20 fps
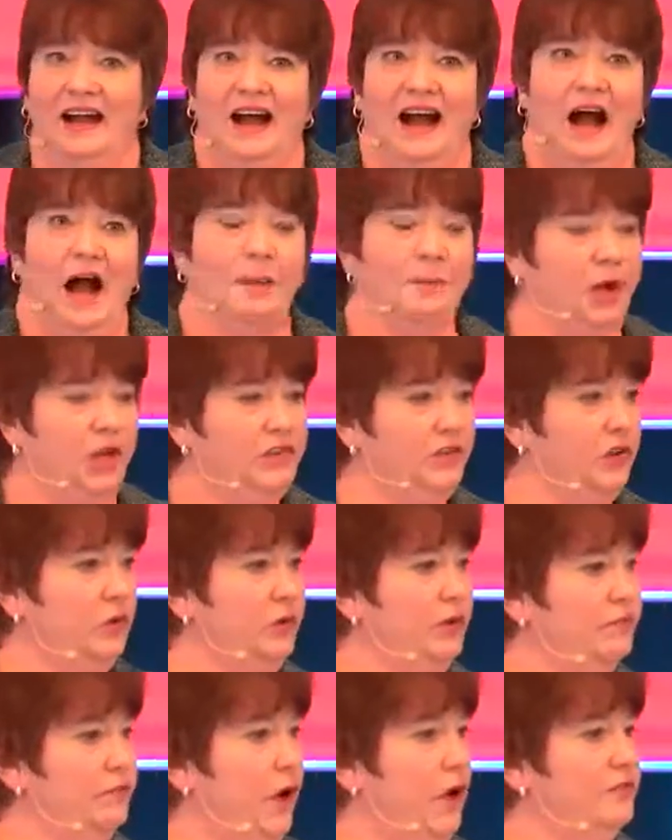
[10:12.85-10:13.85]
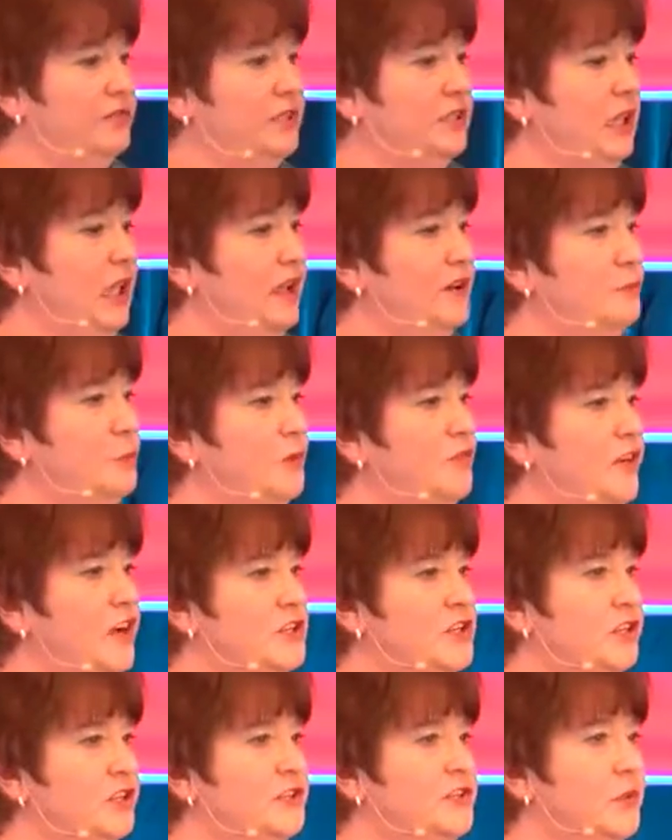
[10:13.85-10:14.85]
I'm also involved in a lot of
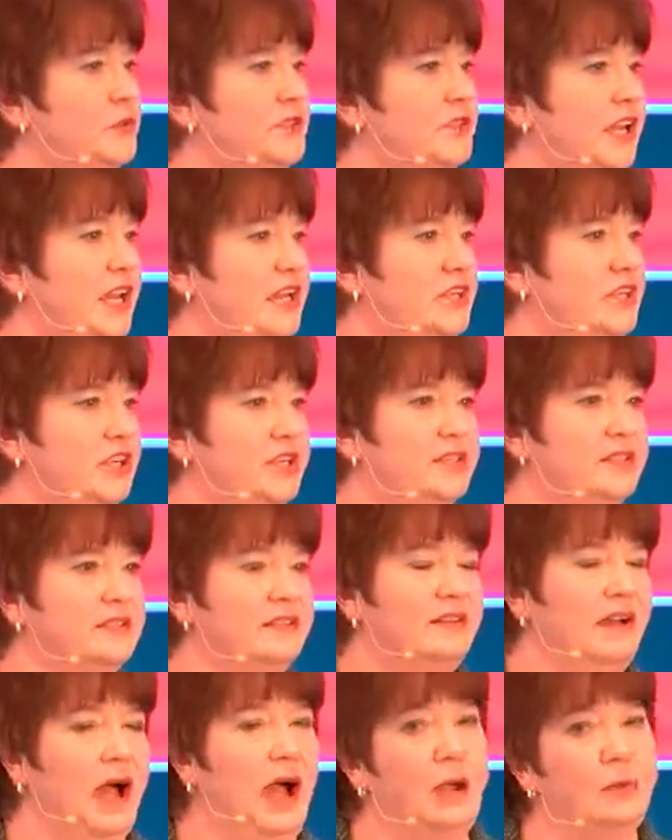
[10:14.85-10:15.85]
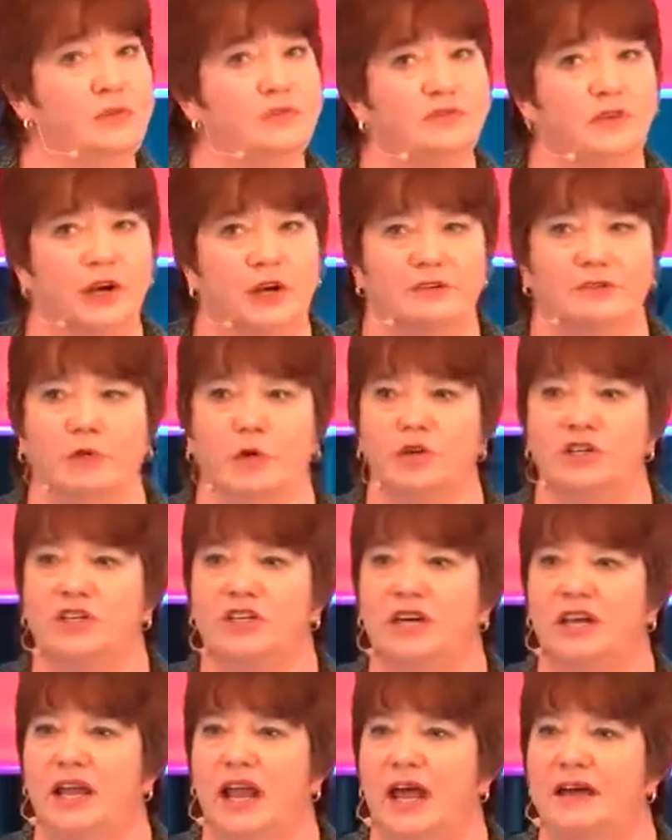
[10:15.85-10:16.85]
professional associations. I was very
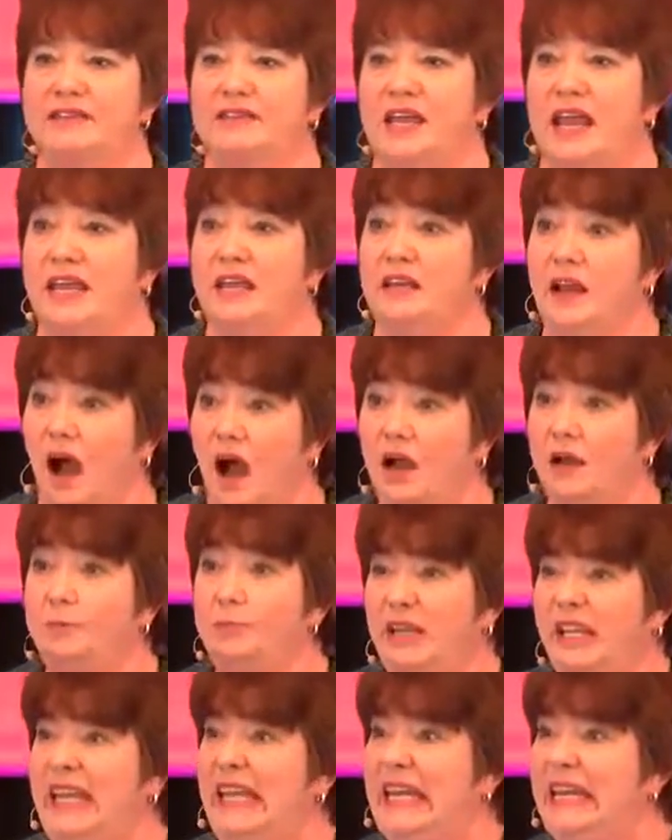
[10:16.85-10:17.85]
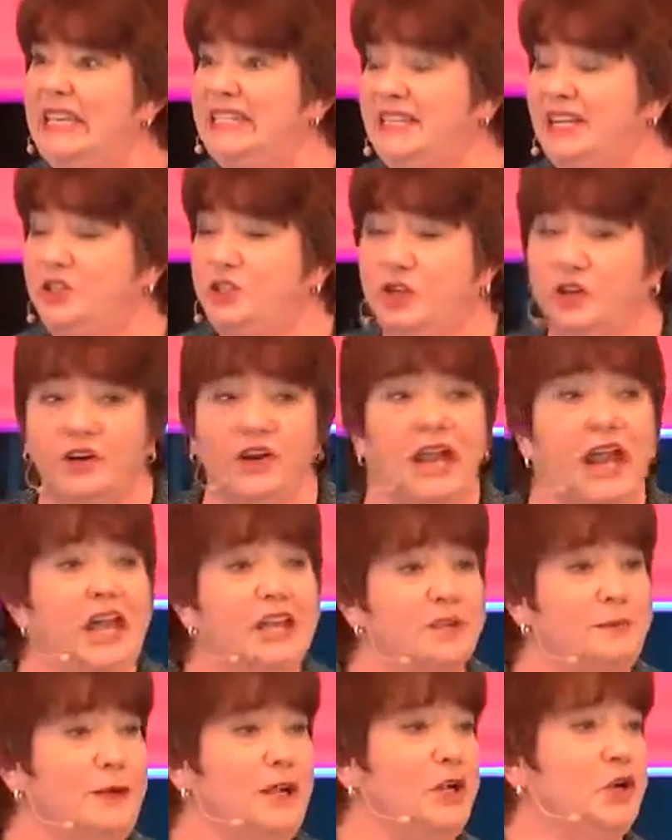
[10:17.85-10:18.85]
fortunate as a young beginning teacher
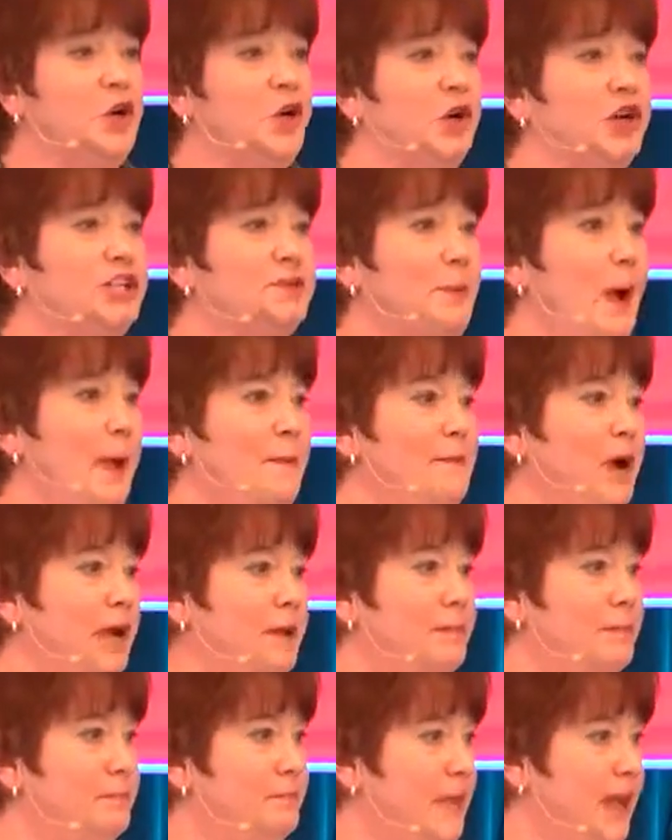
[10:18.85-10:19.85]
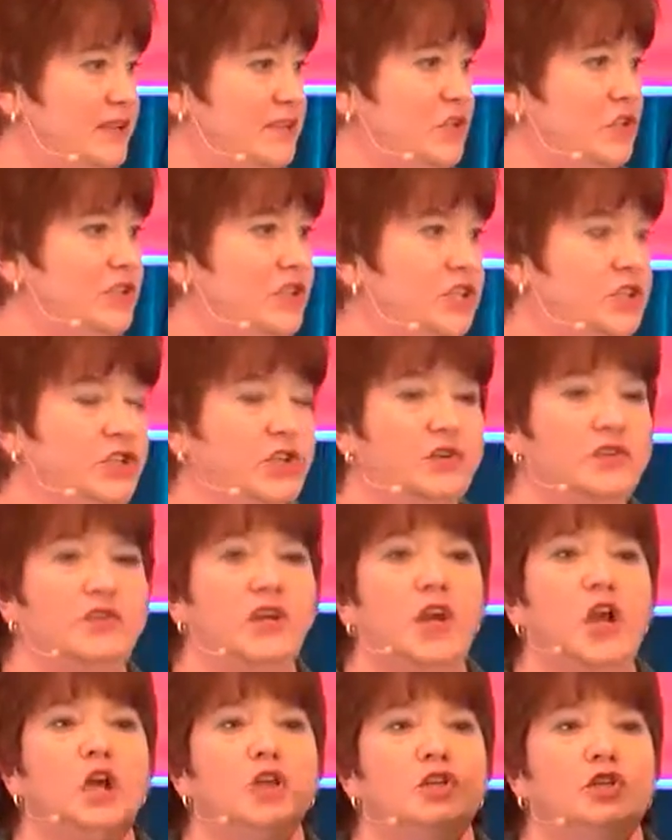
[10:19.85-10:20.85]
to be encouraged by my master teachers
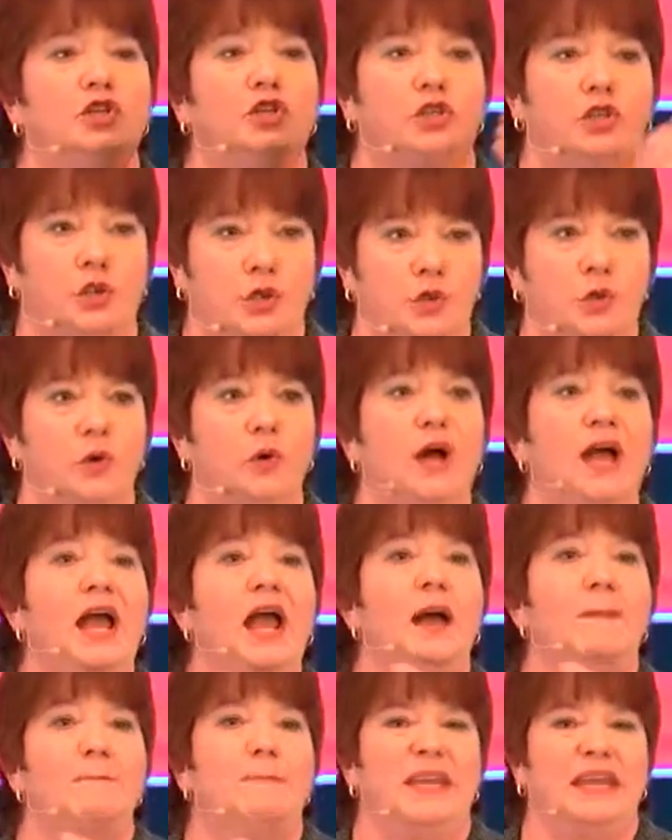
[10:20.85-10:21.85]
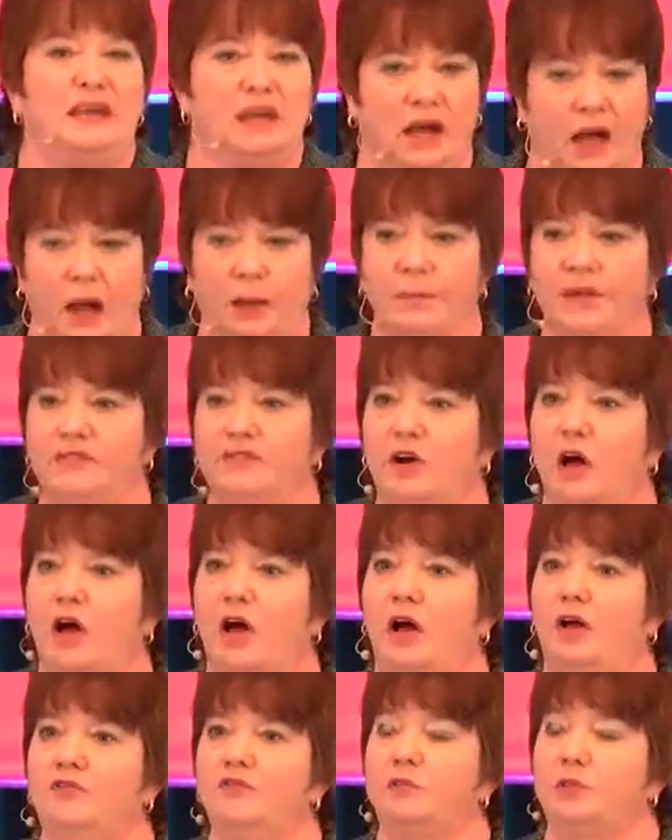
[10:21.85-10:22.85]
to become
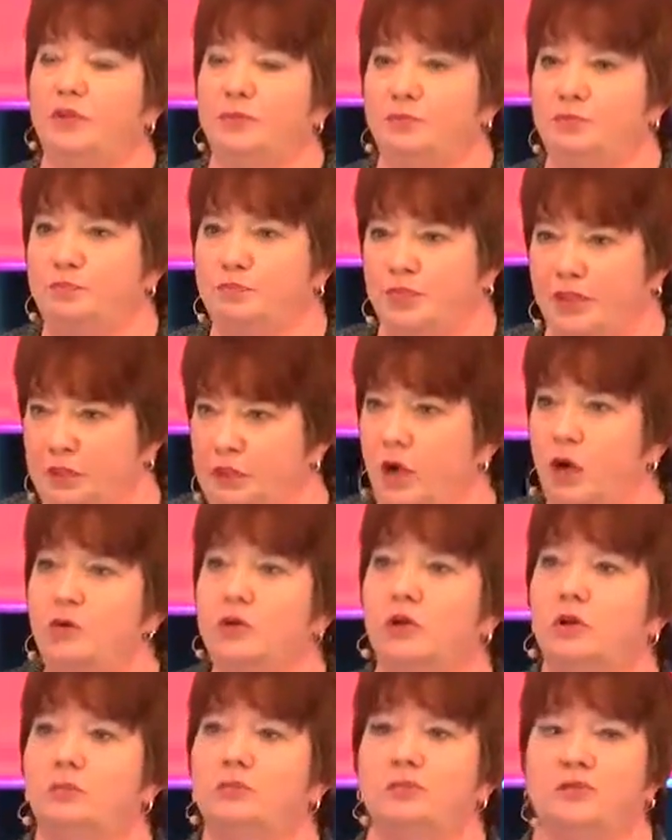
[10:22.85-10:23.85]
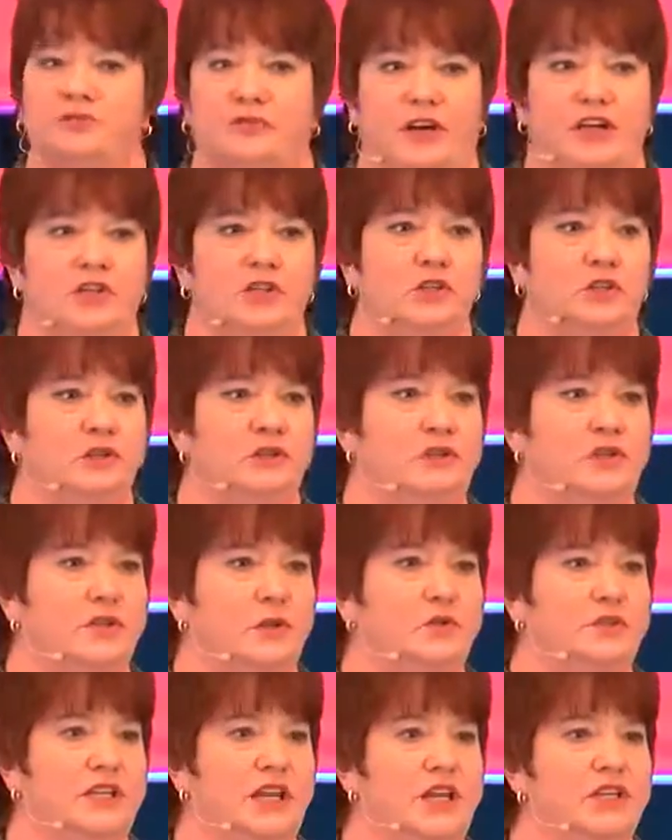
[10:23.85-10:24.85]
involved with the local professional
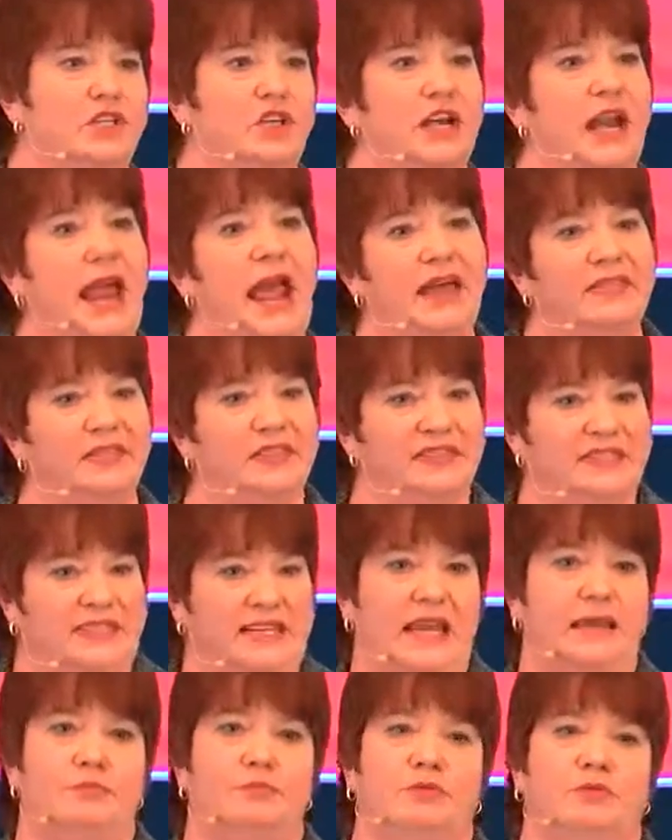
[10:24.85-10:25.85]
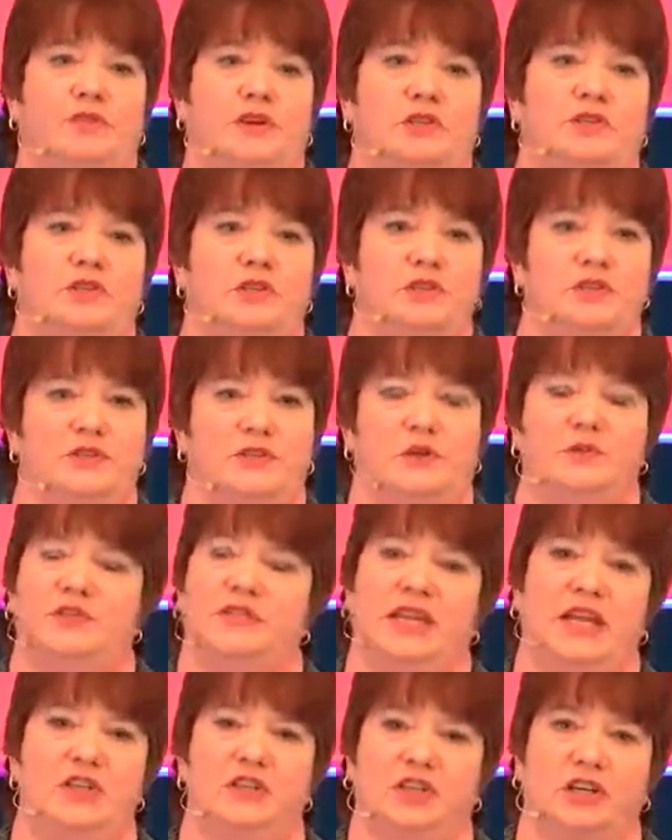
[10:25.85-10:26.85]
association and the state professional
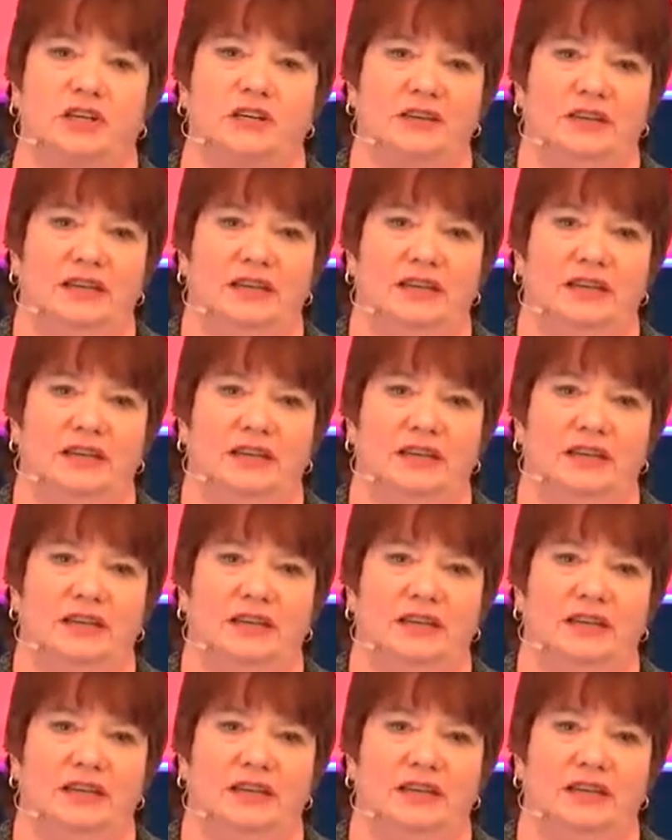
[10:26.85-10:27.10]
association.